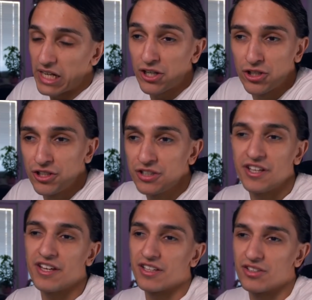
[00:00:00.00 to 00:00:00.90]
I couldn't
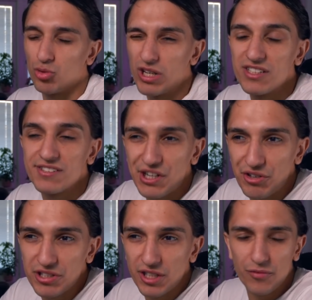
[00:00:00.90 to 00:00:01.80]
take it really
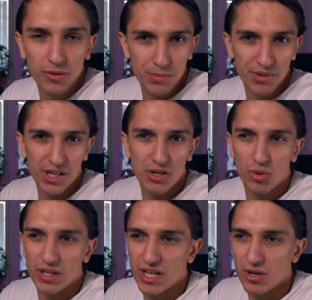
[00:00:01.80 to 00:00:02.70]
seriously from the beginning
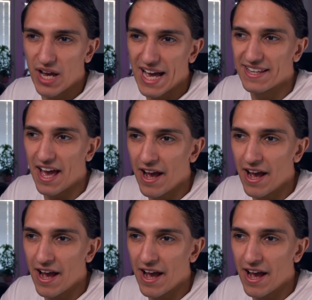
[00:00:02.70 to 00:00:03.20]
when he had